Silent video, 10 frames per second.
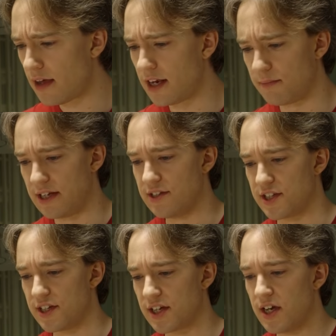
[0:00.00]
And it means
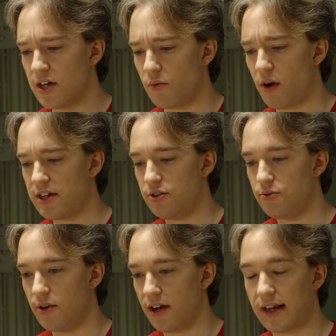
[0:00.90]
that when
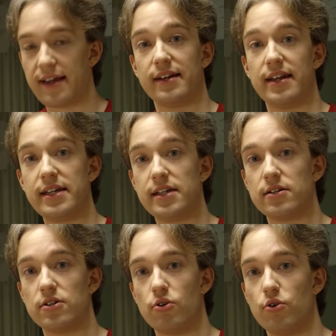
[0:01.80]
you click a link,
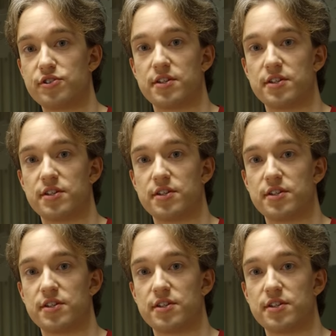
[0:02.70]
or